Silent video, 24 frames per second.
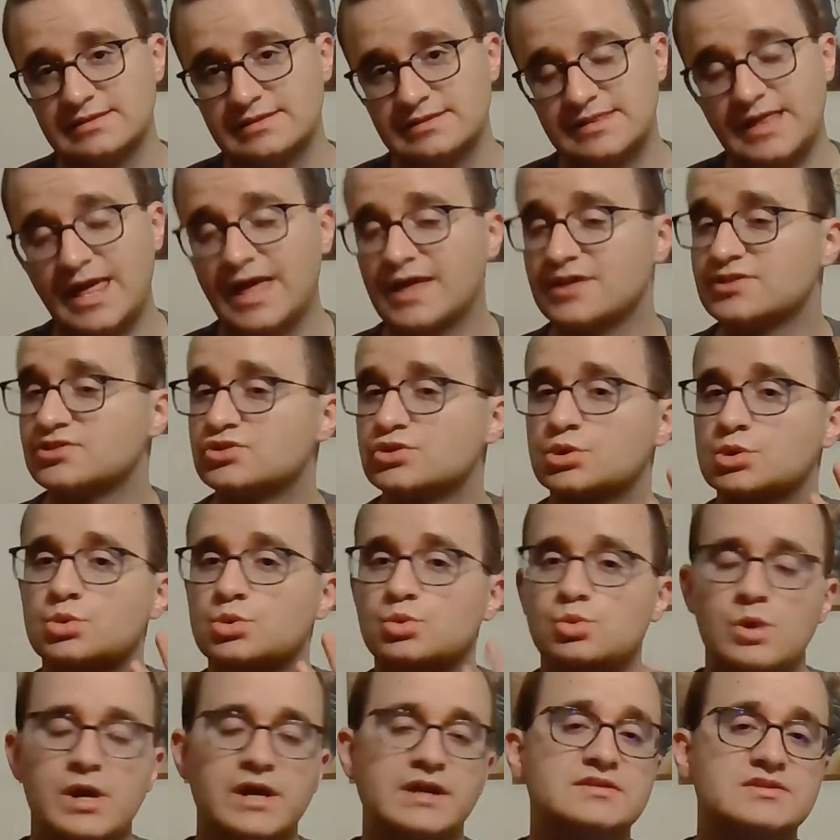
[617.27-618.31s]
That is the
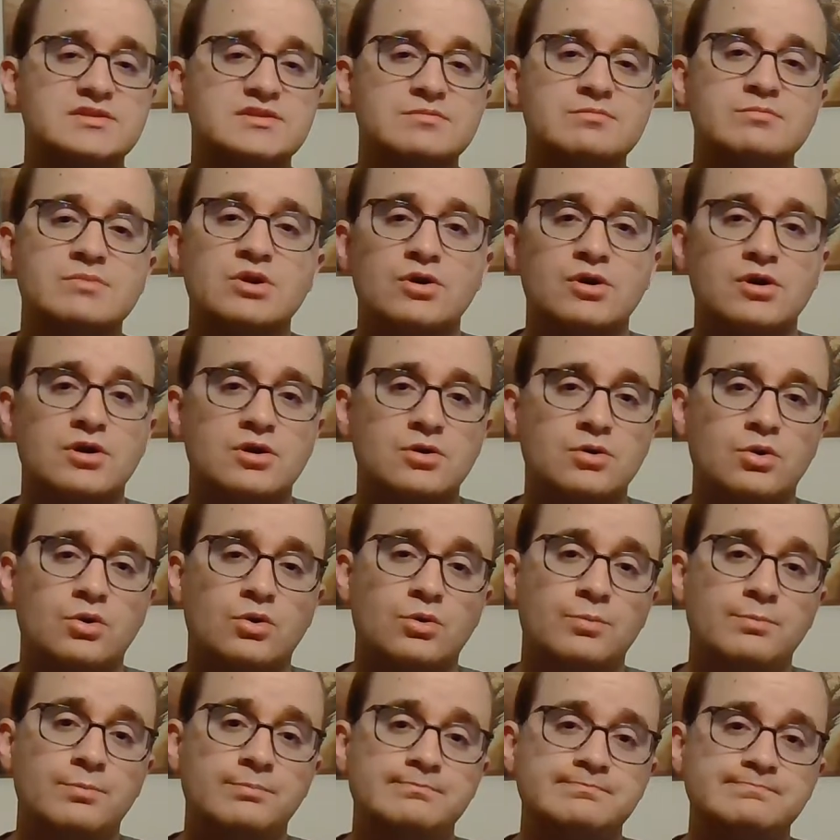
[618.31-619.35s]
greatest miracle